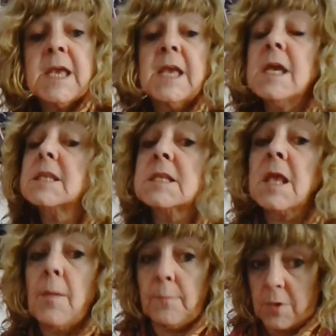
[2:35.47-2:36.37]
it's
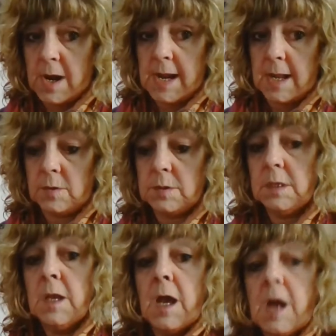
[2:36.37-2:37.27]
brown.
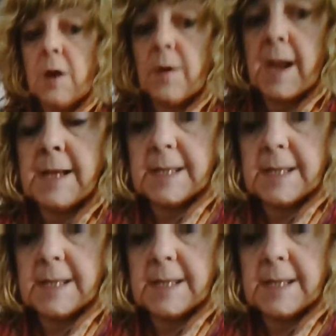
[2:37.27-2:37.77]
All right.